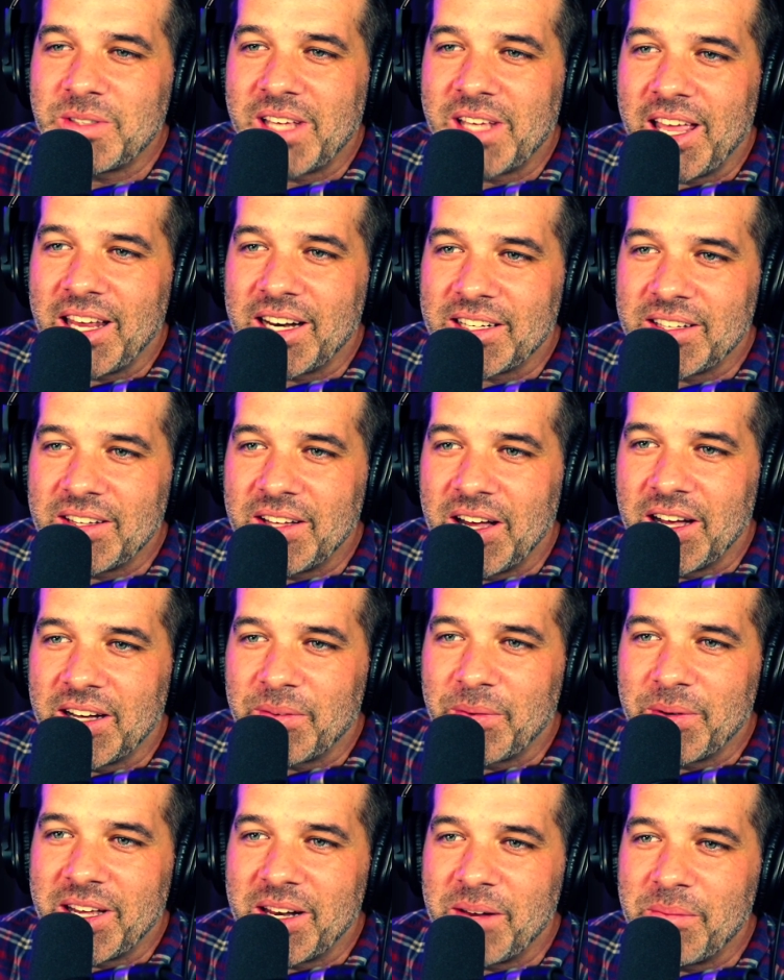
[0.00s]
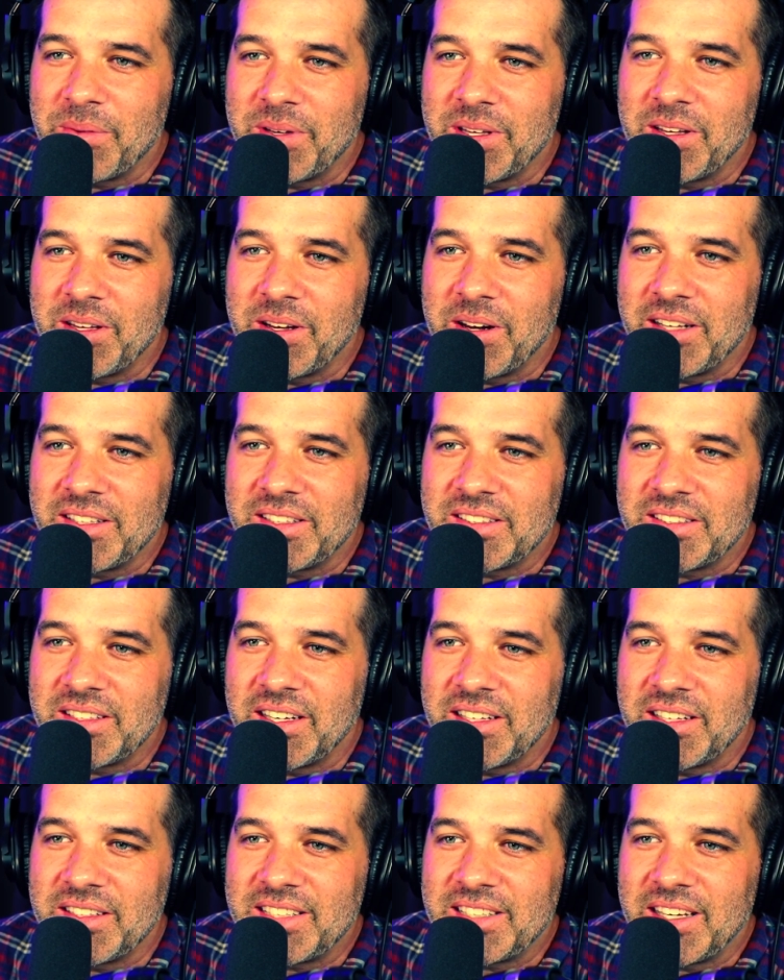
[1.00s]
at 8 o'clock. We got to be there at
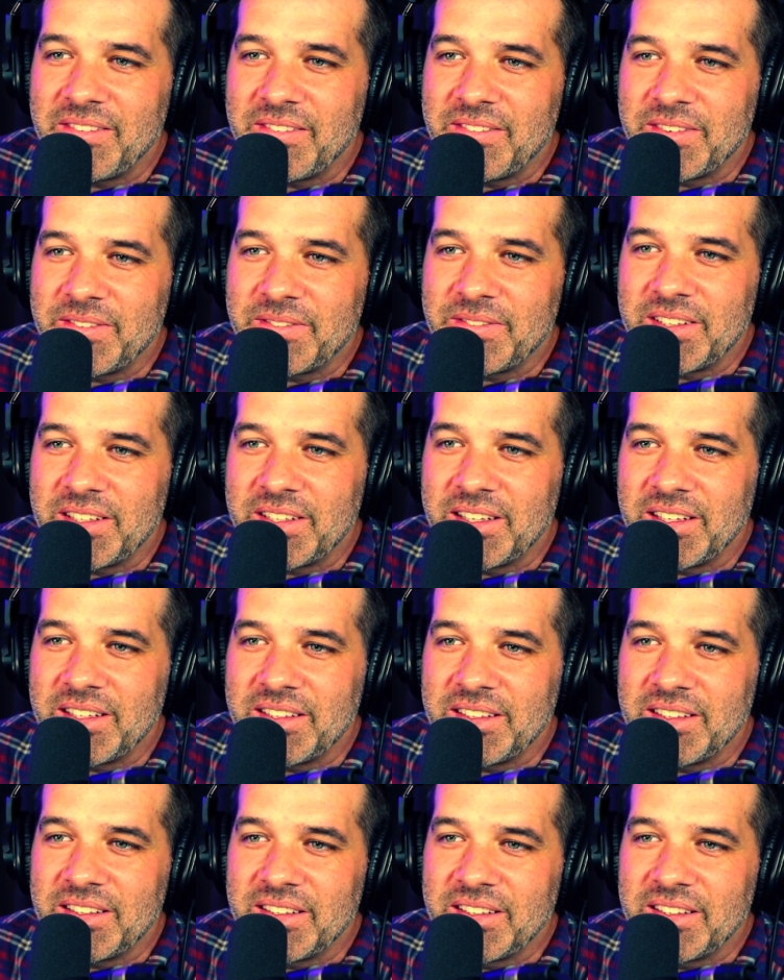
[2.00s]
7:15